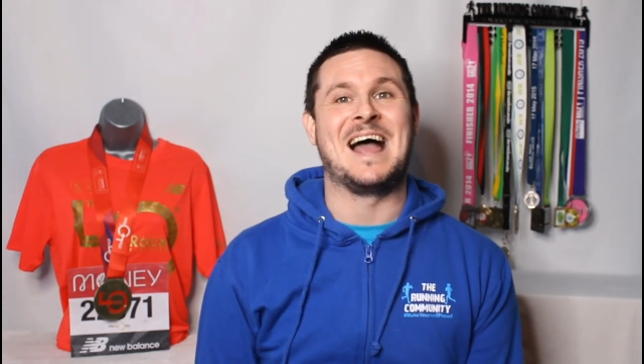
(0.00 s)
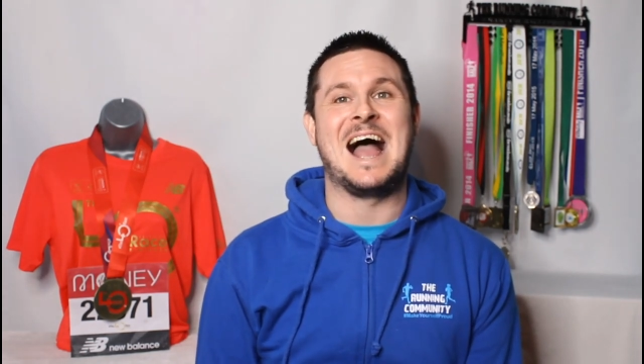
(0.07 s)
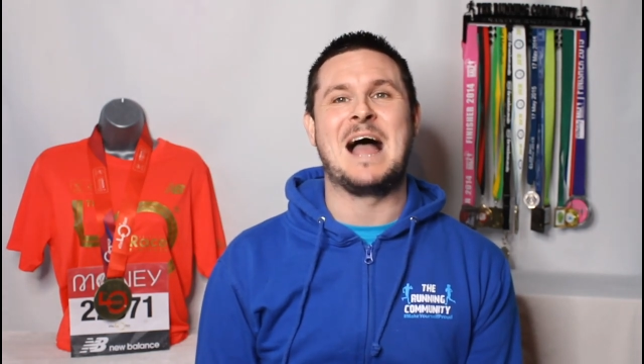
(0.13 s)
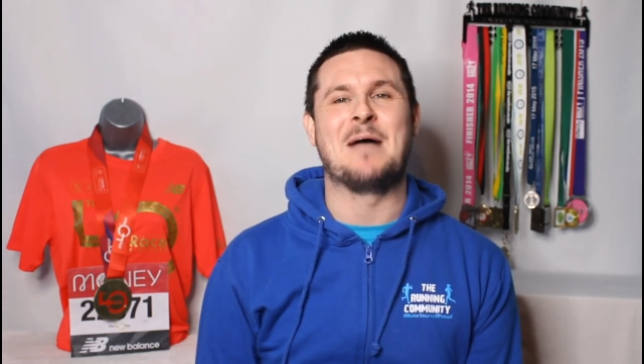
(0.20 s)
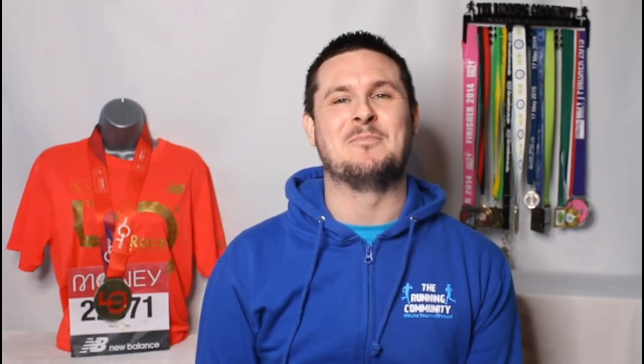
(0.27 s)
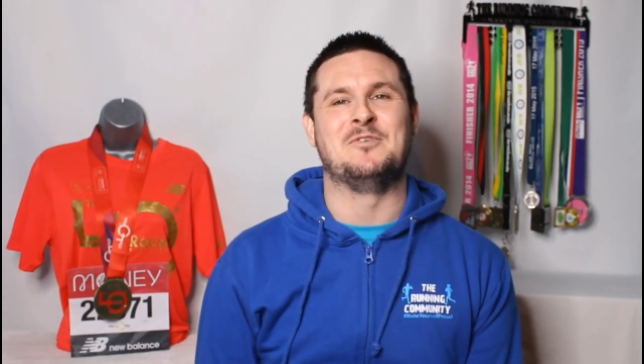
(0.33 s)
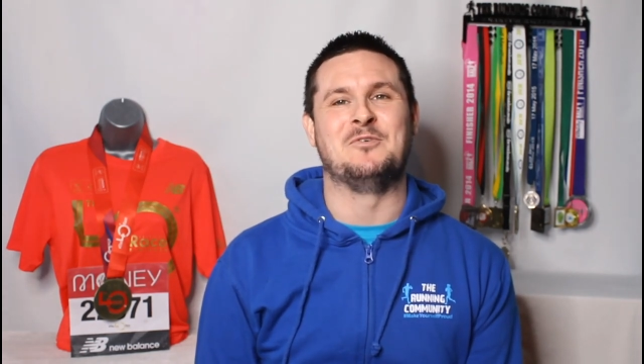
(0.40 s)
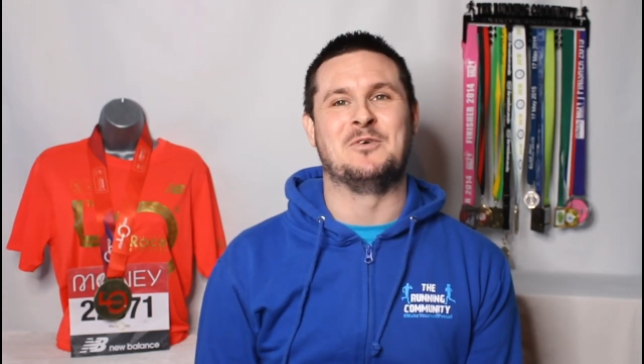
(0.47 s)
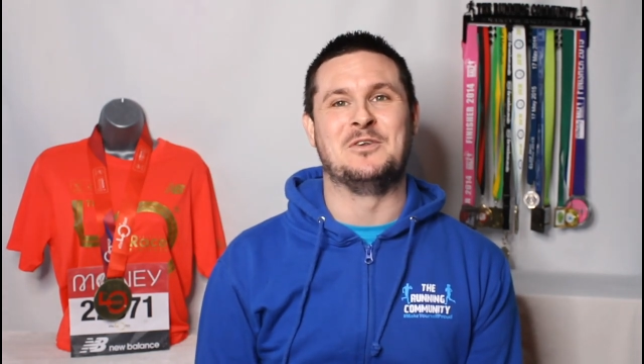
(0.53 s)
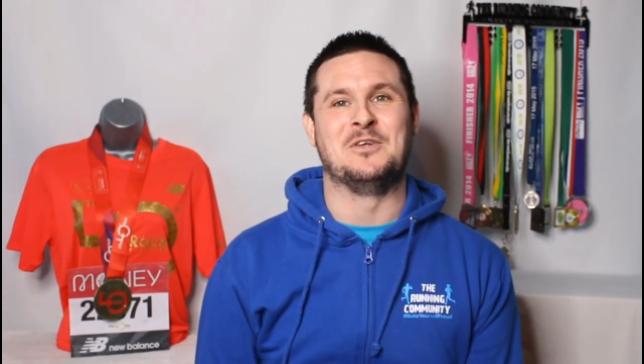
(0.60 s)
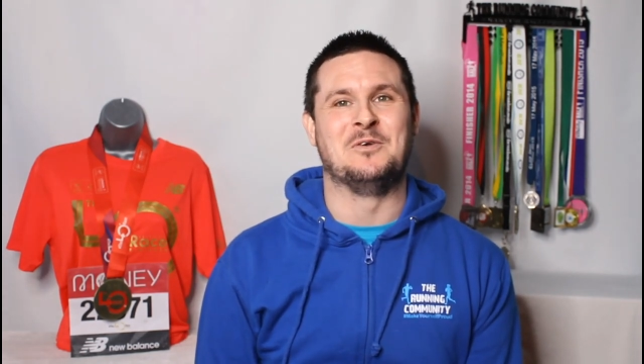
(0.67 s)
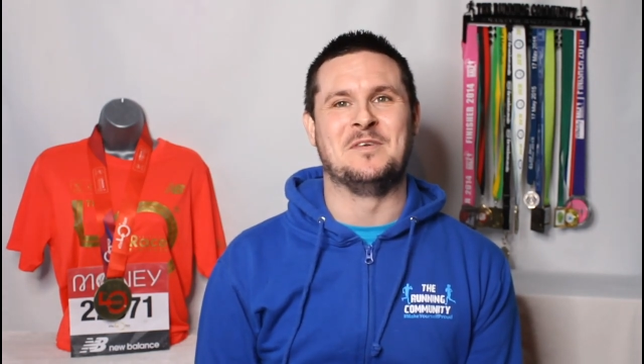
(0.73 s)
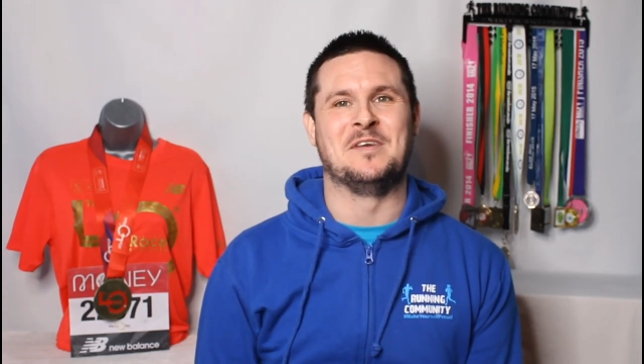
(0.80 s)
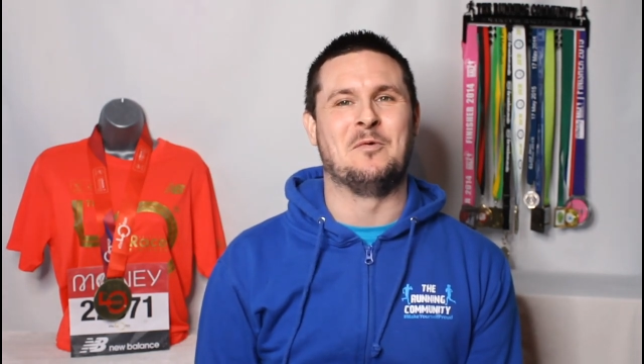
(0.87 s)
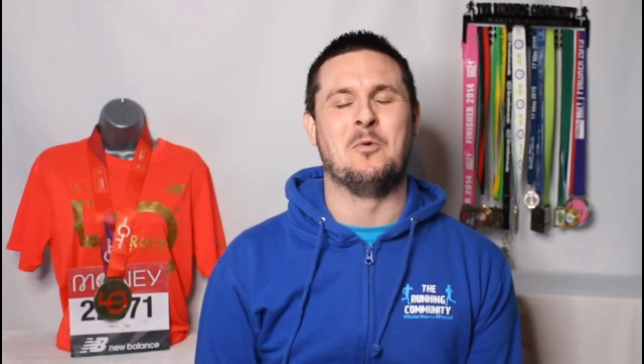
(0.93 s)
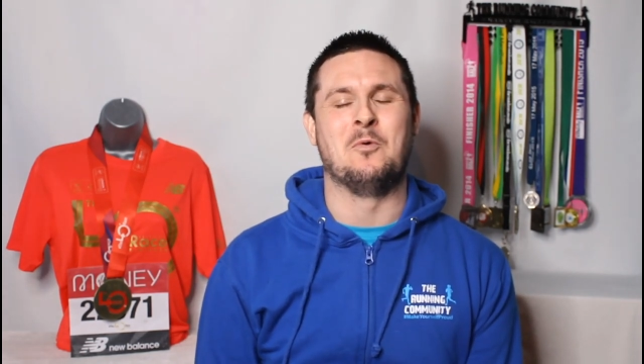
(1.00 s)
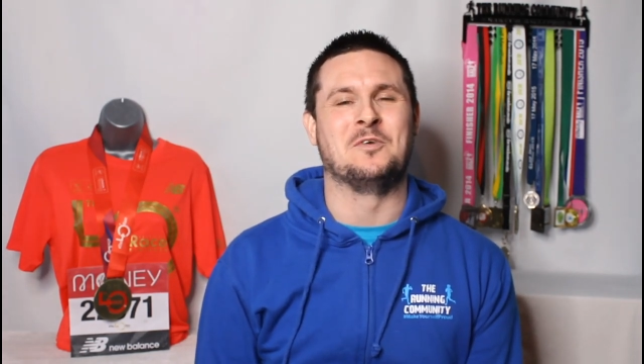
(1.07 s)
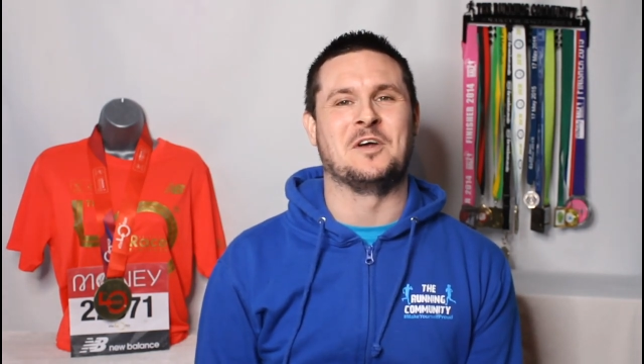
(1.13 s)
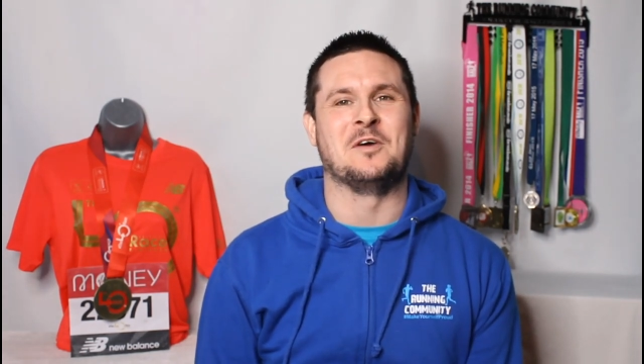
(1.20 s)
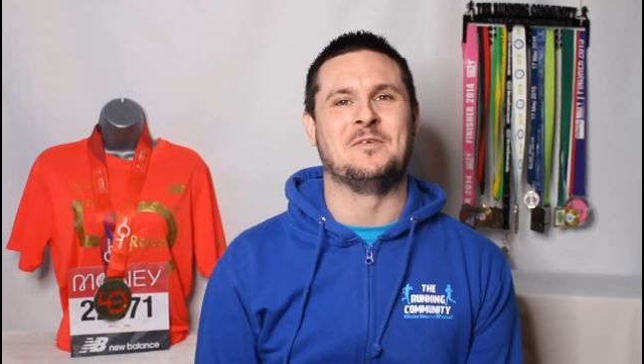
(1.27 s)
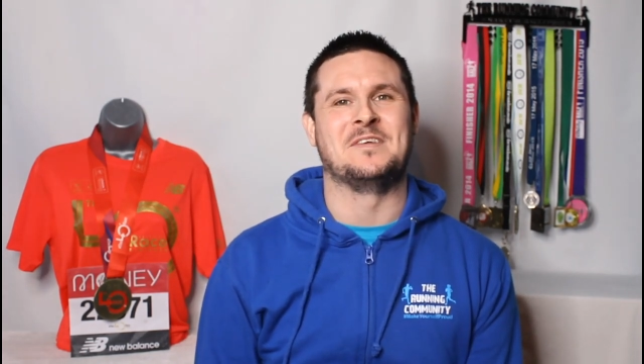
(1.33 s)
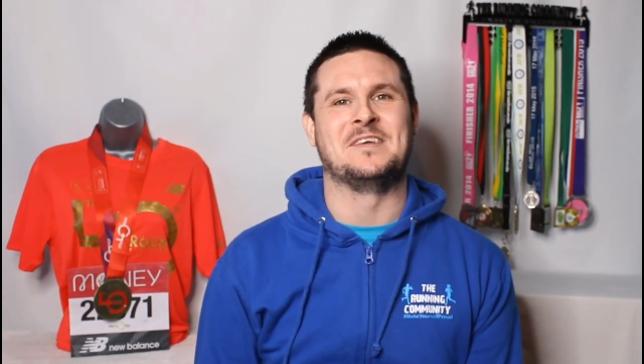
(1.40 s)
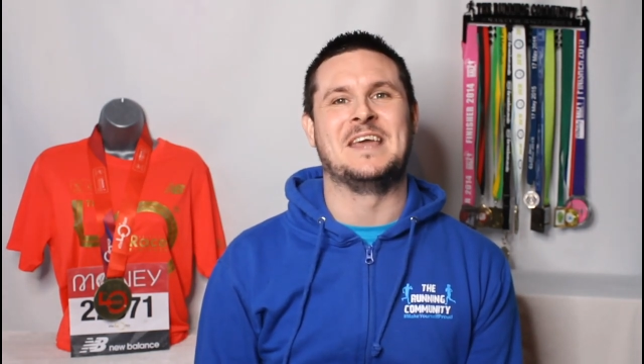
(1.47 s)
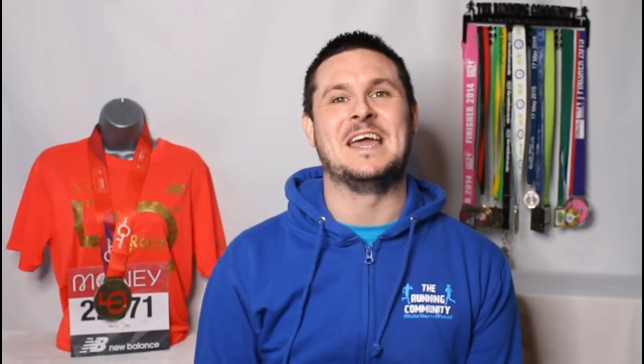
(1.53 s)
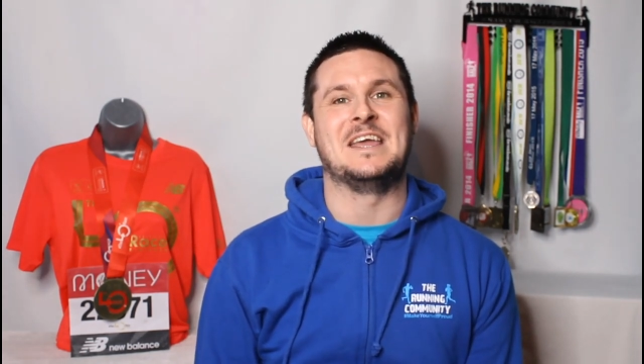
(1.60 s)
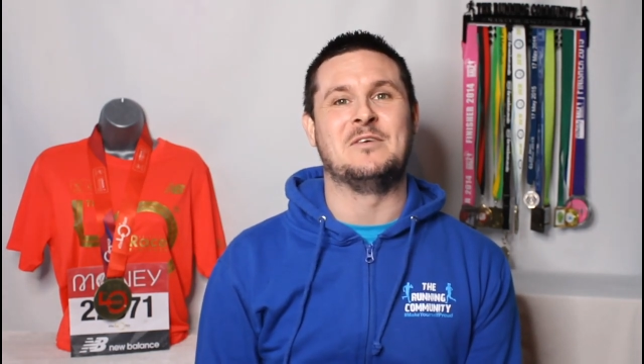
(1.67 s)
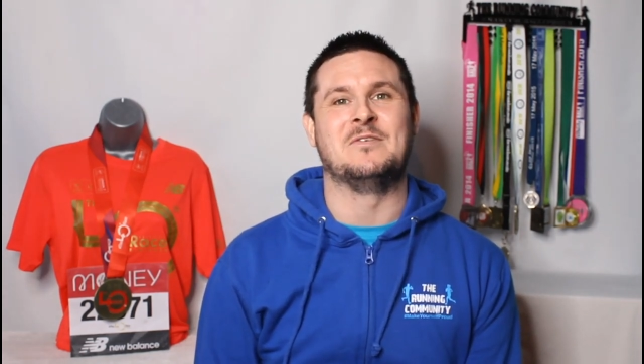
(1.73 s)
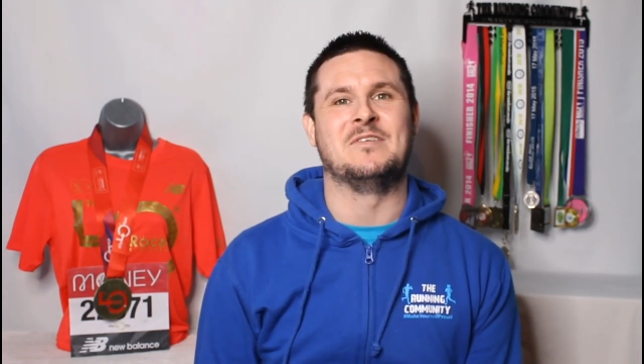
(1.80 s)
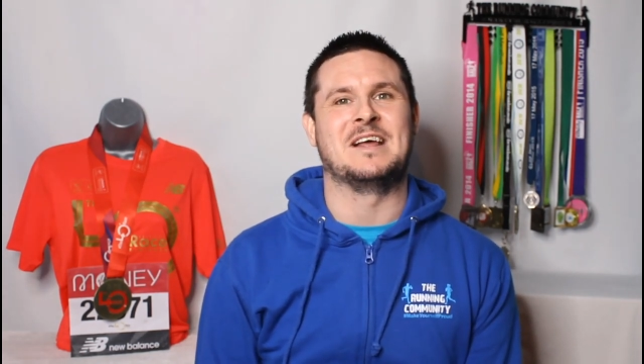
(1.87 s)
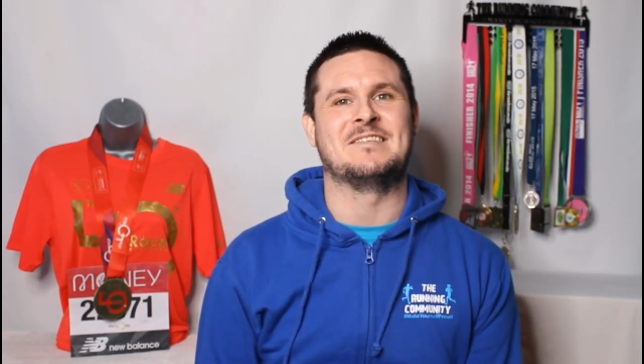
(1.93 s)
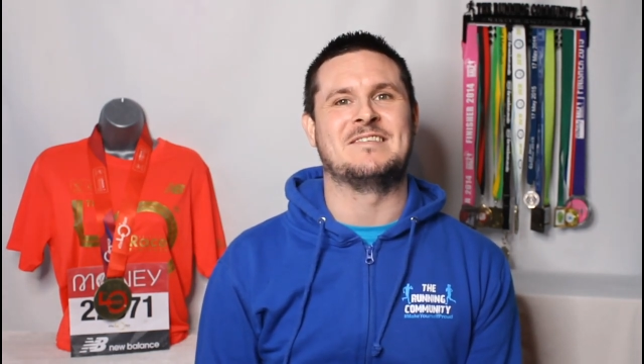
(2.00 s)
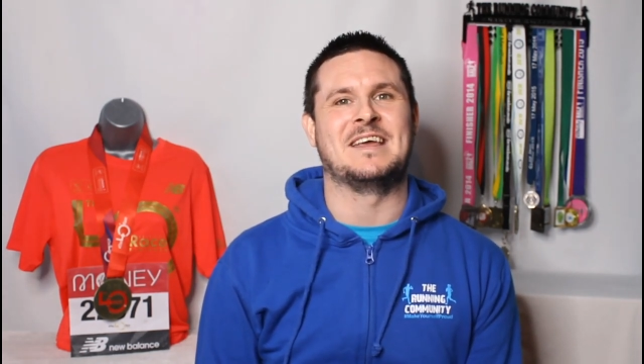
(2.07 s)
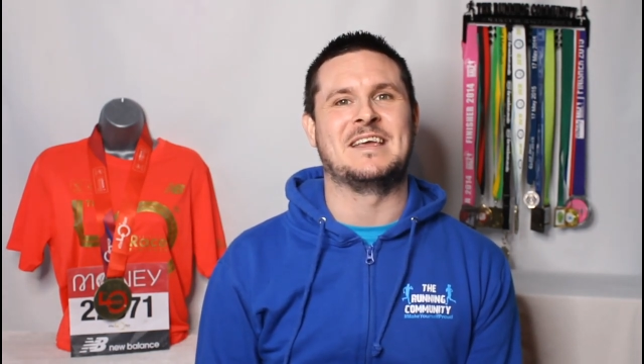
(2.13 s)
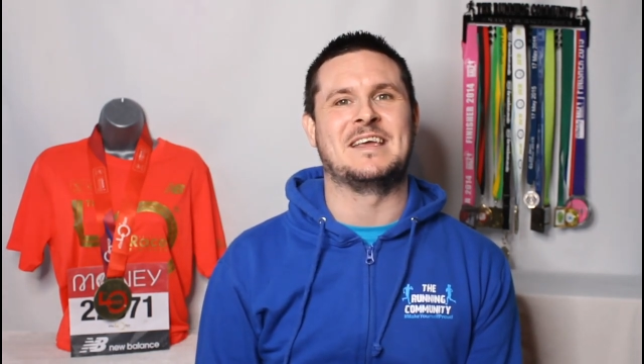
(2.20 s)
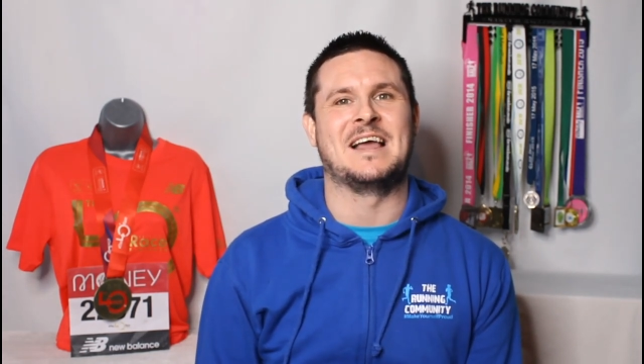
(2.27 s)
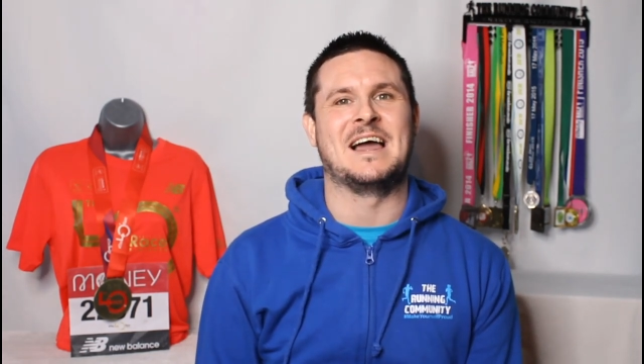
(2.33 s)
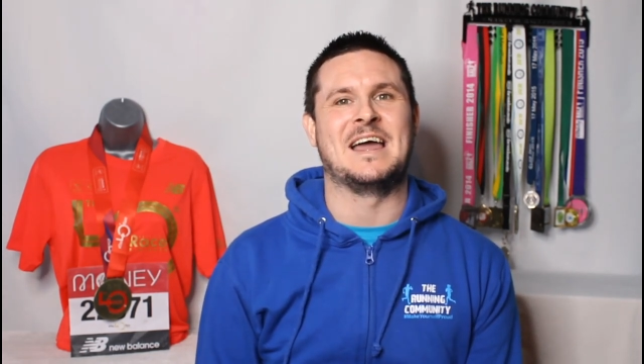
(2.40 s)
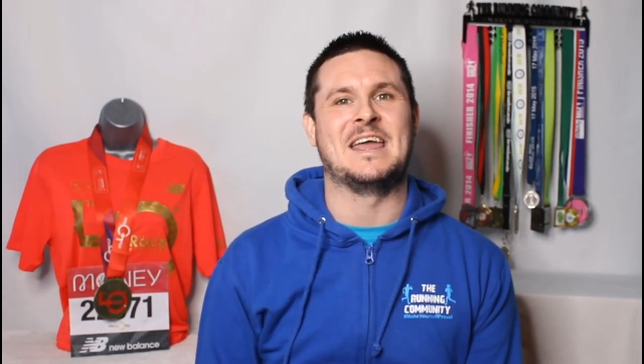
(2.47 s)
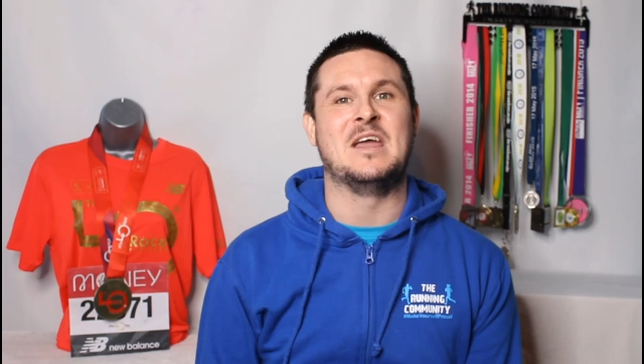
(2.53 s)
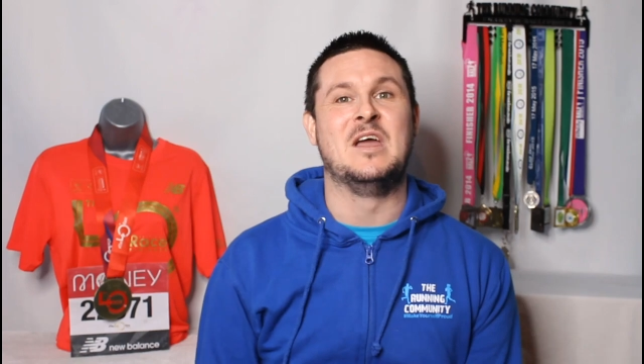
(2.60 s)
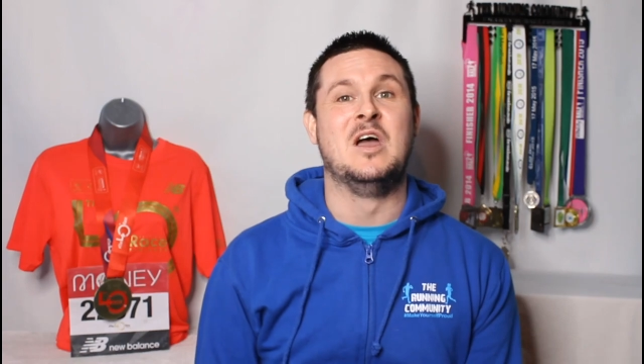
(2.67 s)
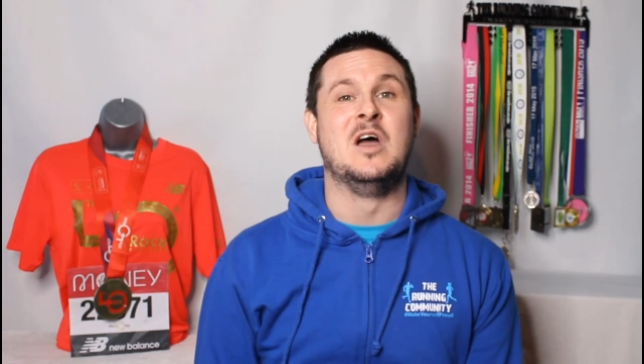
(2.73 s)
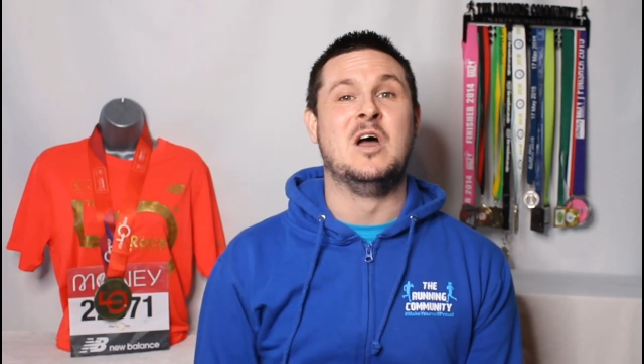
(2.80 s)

apps you can use also to get you to that 10K,